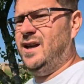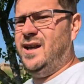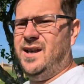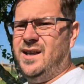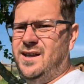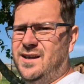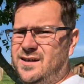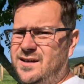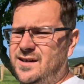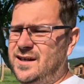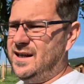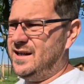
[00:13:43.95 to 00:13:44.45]

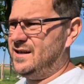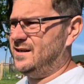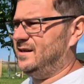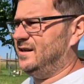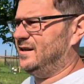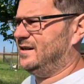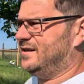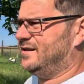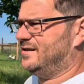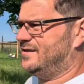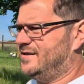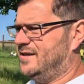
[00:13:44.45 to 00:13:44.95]
And again,
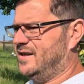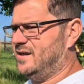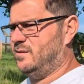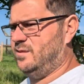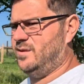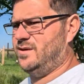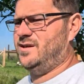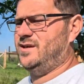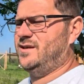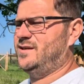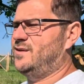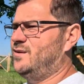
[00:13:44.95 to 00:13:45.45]
like I said,
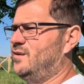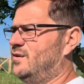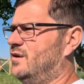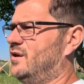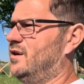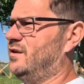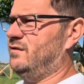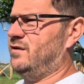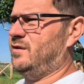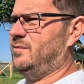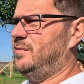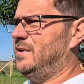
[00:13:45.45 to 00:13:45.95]
we're just not
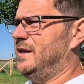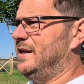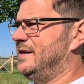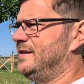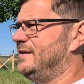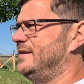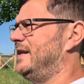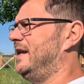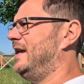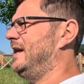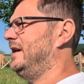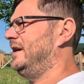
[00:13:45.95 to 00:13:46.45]
going to
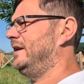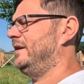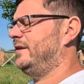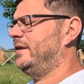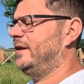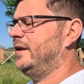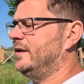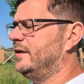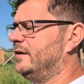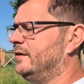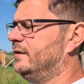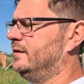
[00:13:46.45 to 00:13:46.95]
replace
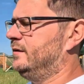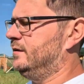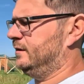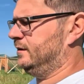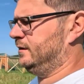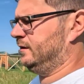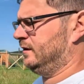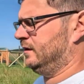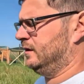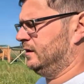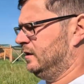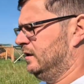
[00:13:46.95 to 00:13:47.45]
anything
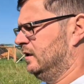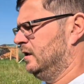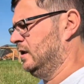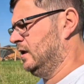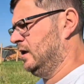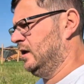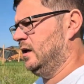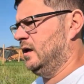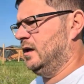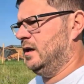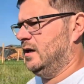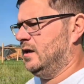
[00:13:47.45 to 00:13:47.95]

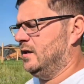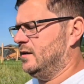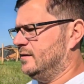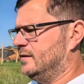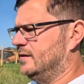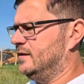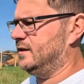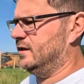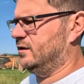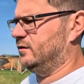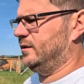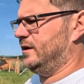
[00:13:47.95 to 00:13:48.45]

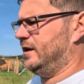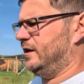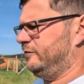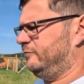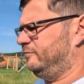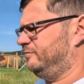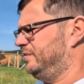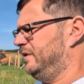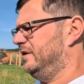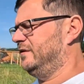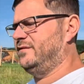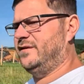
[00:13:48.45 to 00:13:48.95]
until we
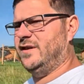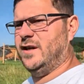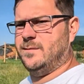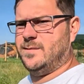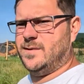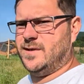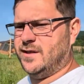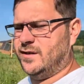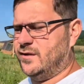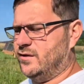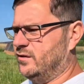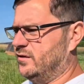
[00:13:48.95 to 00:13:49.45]
have beefed up
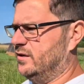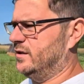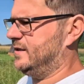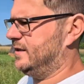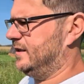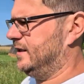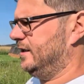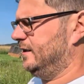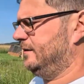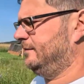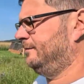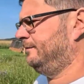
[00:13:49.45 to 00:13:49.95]

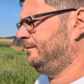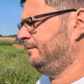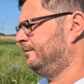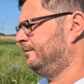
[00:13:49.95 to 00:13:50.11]
security.